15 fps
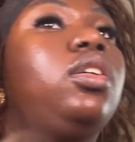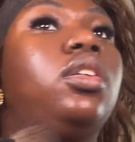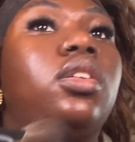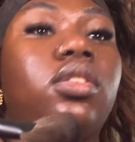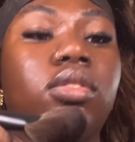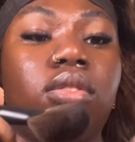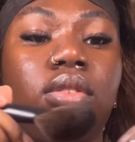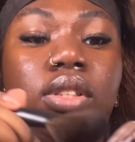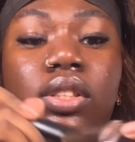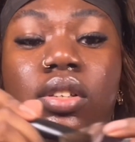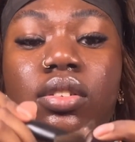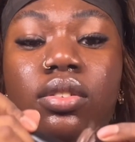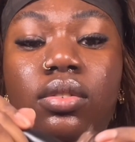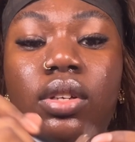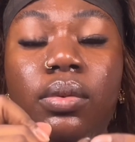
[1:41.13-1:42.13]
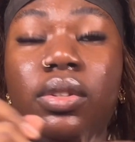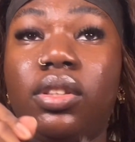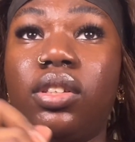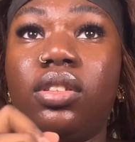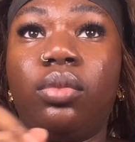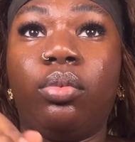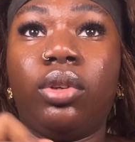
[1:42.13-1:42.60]
Also, I started doing it with
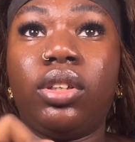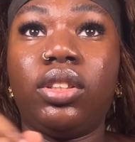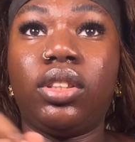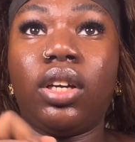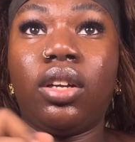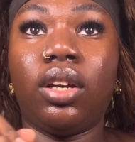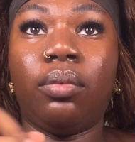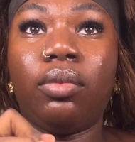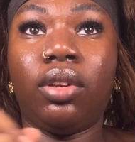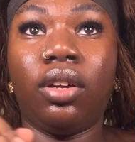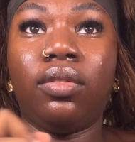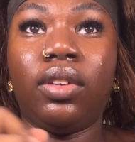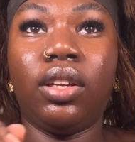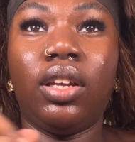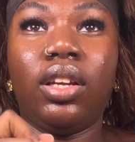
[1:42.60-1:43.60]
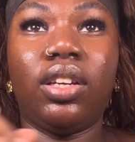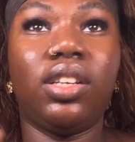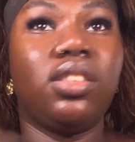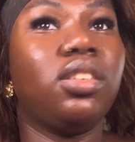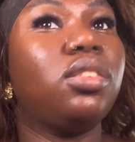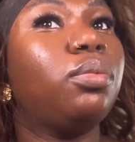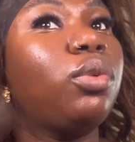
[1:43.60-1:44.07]
this brush and I'm loving it
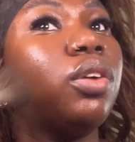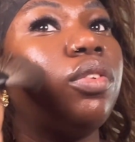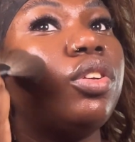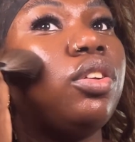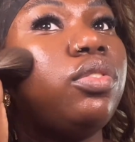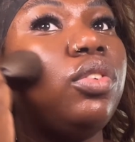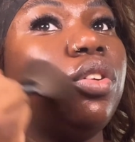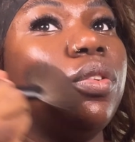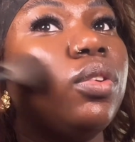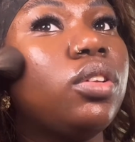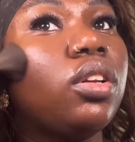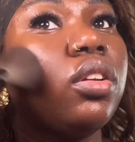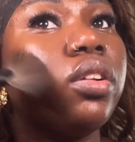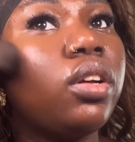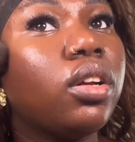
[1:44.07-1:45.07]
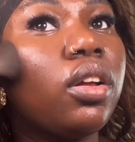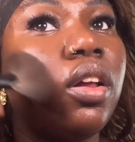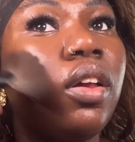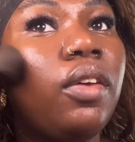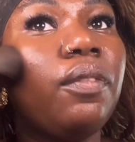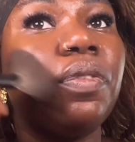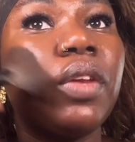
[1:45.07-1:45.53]
because it's more of a diffused look.
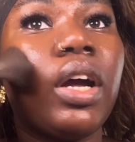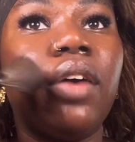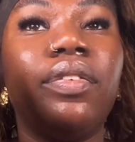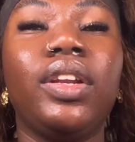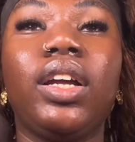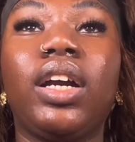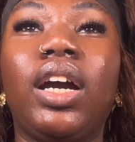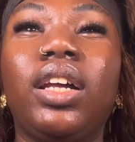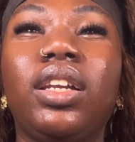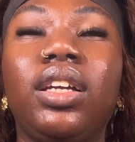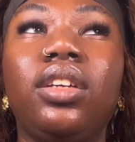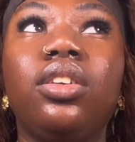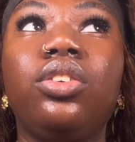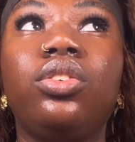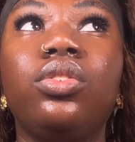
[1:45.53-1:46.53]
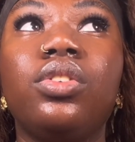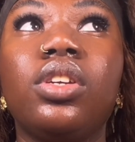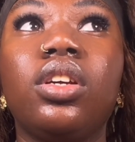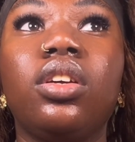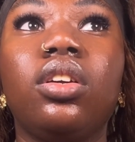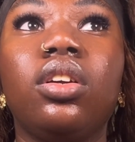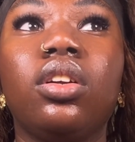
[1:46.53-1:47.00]
I feel like I like
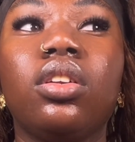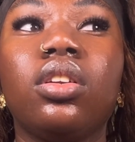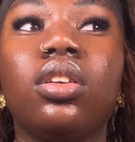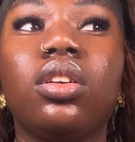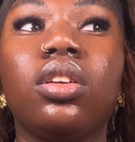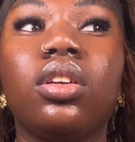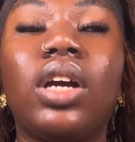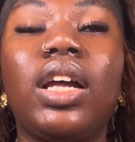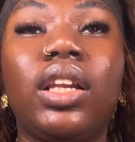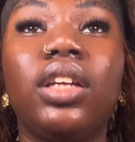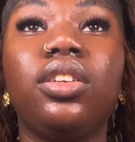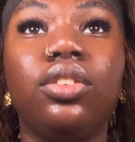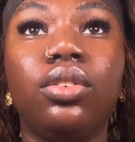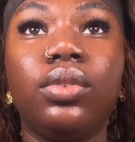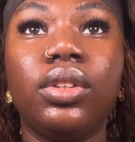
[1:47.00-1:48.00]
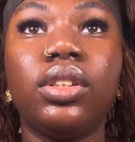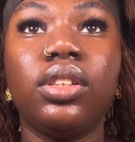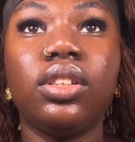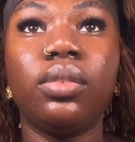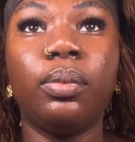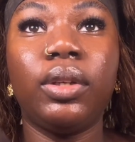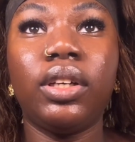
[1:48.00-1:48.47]
doing
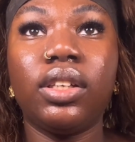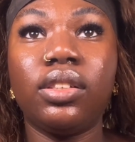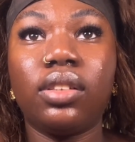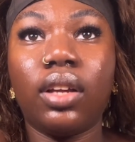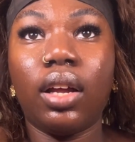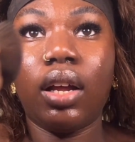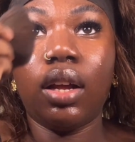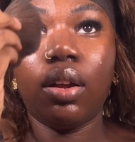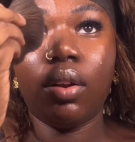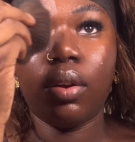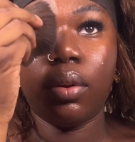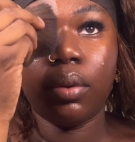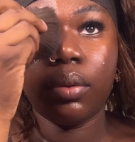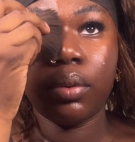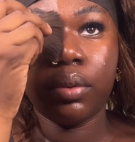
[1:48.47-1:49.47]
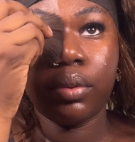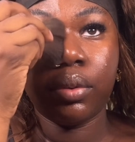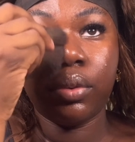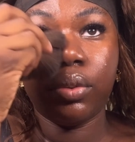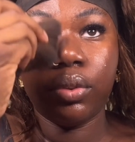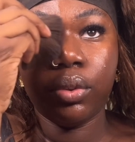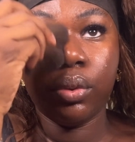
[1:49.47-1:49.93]
this because I'll
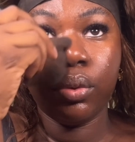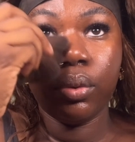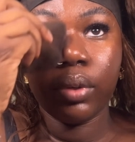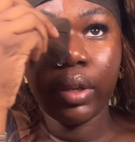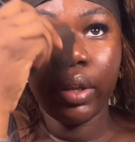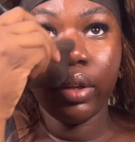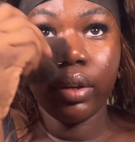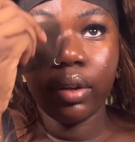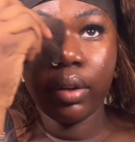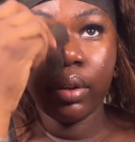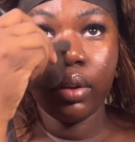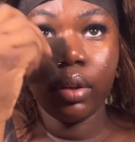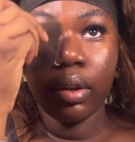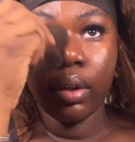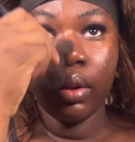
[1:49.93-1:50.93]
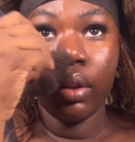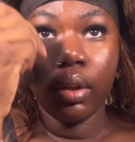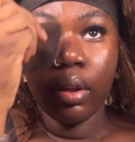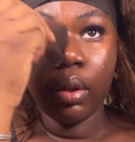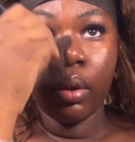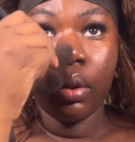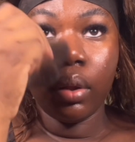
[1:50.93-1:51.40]
do like
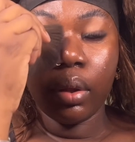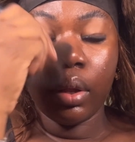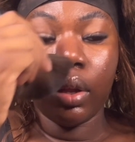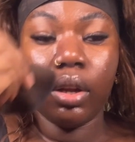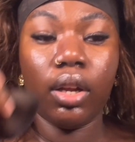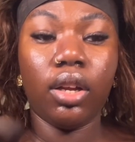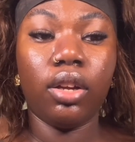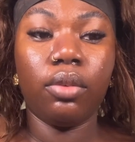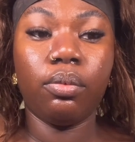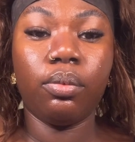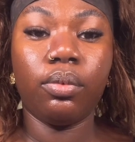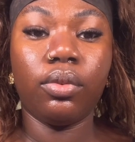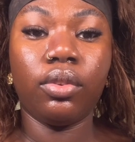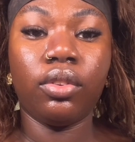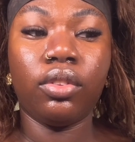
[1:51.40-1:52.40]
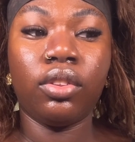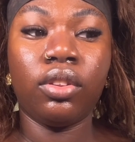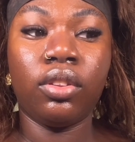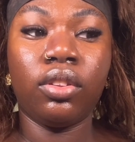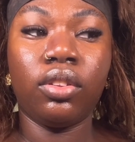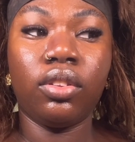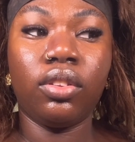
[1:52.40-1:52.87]
um
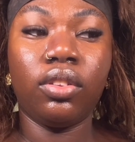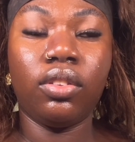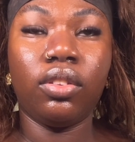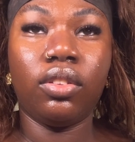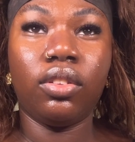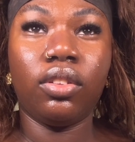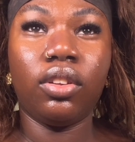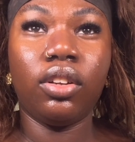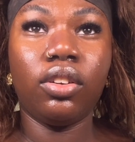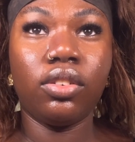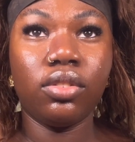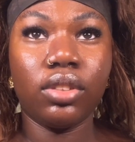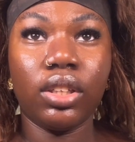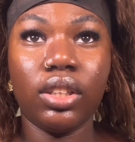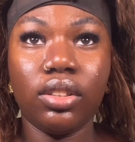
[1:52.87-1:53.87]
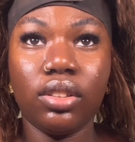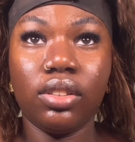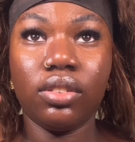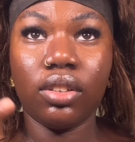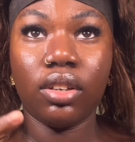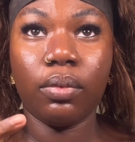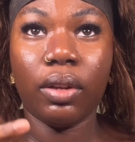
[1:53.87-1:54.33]
the closer I get to the
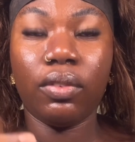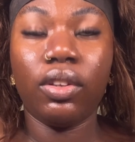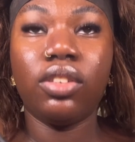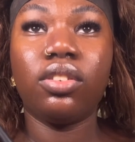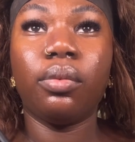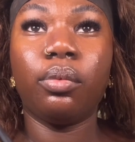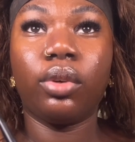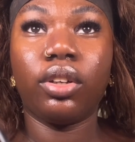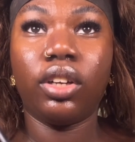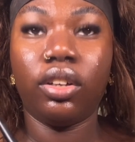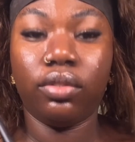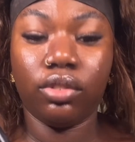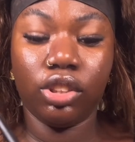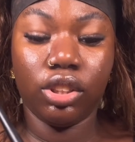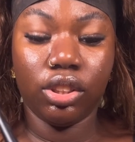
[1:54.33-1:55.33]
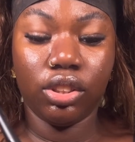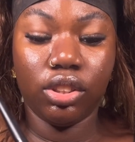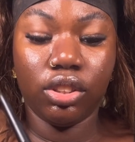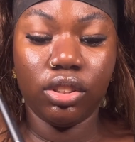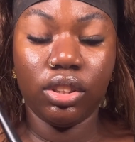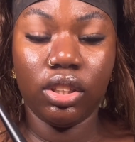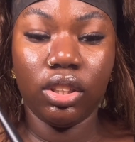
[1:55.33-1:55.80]
center of my face, the more
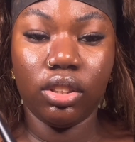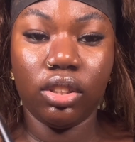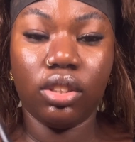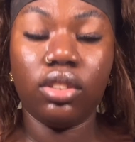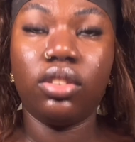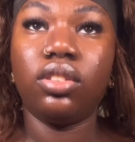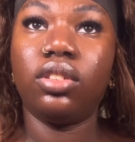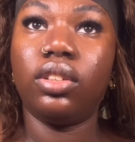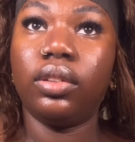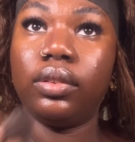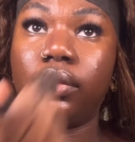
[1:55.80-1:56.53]
coverage it is.